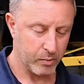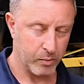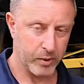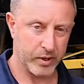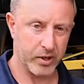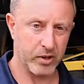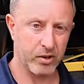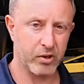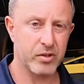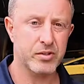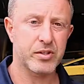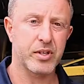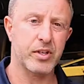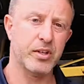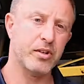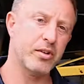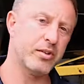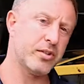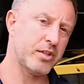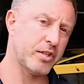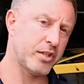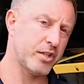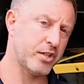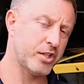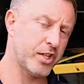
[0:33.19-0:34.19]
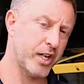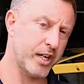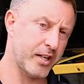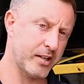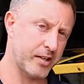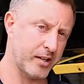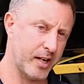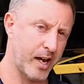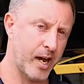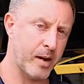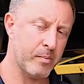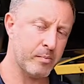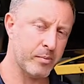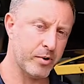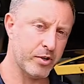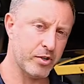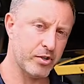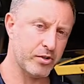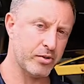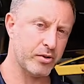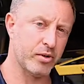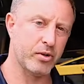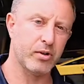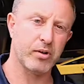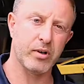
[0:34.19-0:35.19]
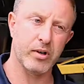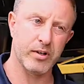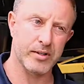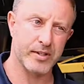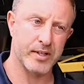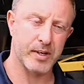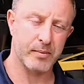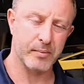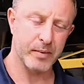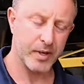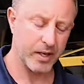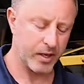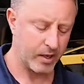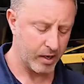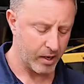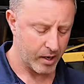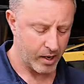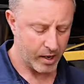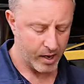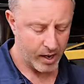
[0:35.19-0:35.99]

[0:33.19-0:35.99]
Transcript: We can also use it to check the amperage draw on something